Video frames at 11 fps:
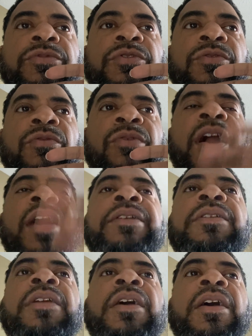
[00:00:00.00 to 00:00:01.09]

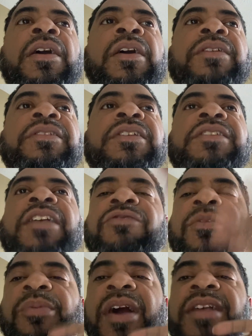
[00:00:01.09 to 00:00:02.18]
run a successful
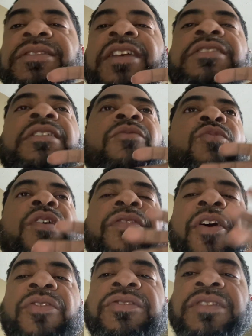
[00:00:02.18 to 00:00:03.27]
process with
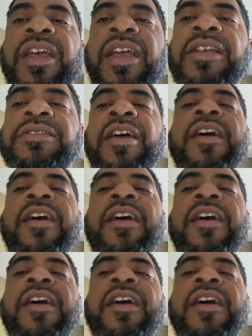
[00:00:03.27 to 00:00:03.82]
those things,